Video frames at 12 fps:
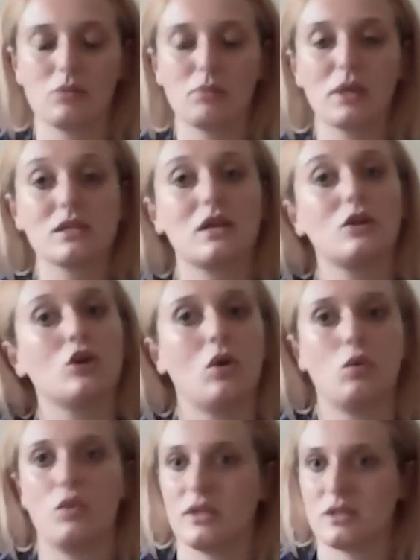because I
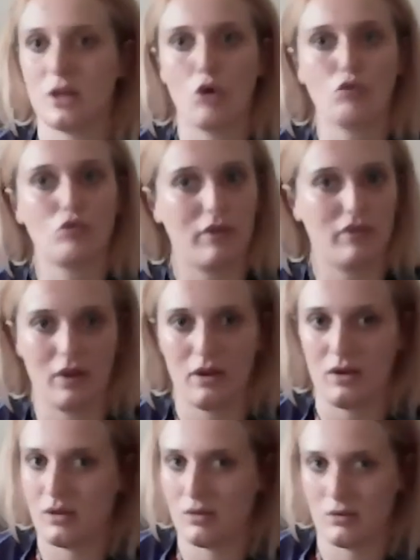know there's horrific
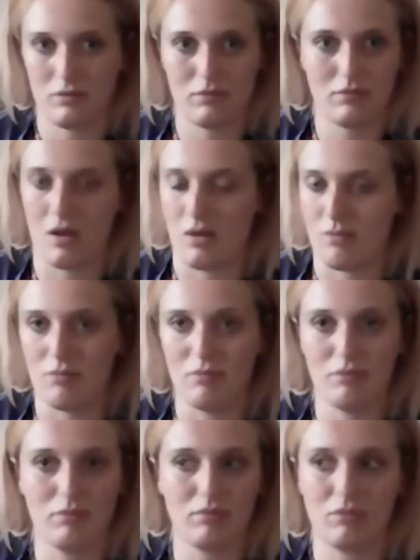
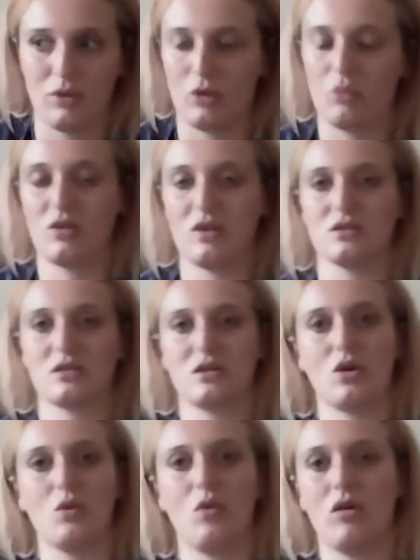things that
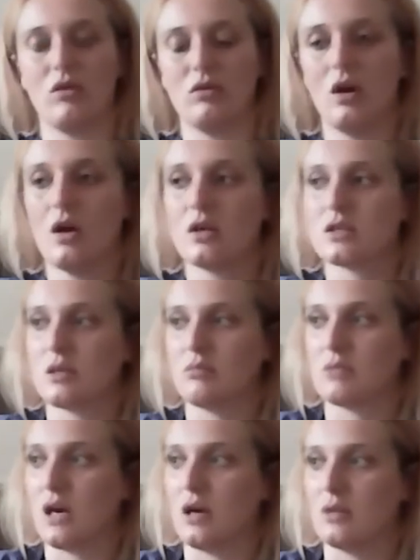go on
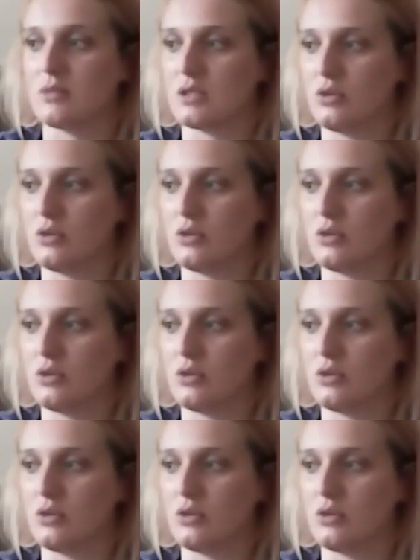sometimes,